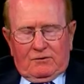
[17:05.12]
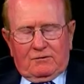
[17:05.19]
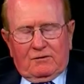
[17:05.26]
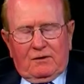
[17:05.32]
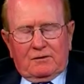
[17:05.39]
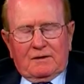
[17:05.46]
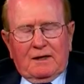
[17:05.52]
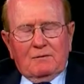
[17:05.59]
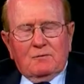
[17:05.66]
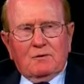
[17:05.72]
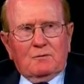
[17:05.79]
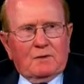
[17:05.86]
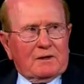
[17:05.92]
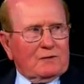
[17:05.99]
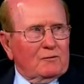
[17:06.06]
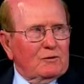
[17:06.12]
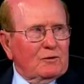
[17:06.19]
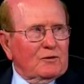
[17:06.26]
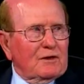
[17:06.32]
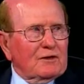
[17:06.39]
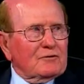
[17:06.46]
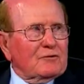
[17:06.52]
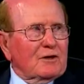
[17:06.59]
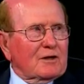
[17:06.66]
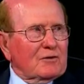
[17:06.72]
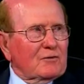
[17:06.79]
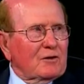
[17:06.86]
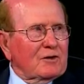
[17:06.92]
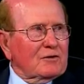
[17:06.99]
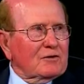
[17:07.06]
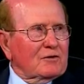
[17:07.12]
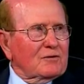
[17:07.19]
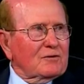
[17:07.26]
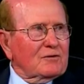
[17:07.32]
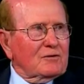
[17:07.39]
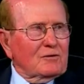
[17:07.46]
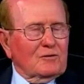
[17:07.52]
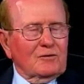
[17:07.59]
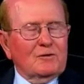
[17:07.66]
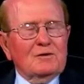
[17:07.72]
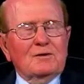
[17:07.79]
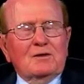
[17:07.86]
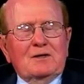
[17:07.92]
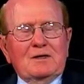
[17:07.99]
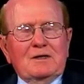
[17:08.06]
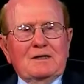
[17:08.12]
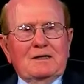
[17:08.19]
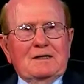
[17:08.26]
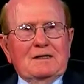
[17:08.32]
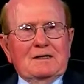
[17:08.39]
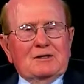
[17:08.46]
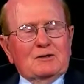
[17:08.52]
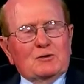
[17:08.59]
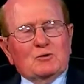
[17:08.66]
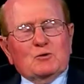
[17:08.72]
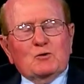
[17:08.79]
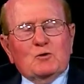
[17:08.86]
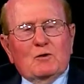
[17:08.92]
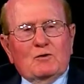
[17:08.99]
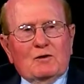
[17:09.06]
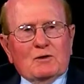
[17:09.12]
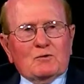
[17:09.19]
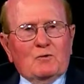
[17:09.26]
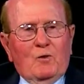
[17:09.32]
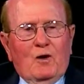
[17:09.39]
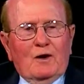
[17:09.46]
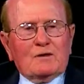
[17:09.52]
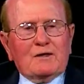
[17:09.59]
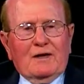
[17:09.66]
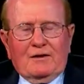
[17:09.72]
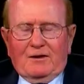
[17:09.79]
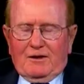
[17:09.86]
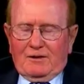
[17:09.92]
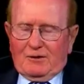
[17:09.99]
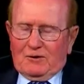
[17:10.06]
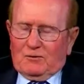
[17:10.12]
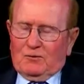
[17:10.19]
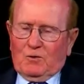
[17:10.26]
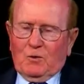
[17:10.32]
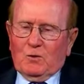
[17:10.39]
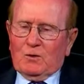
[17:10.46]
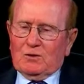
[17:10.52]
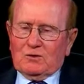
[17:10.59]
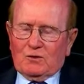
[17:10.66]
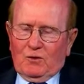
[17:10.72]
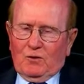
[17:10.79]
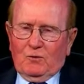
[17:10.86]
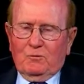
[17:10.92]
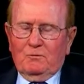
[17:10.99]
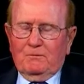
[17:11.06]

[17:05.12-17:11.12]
and thought that would make real nice decoration. So the two of us walked out on this forward slope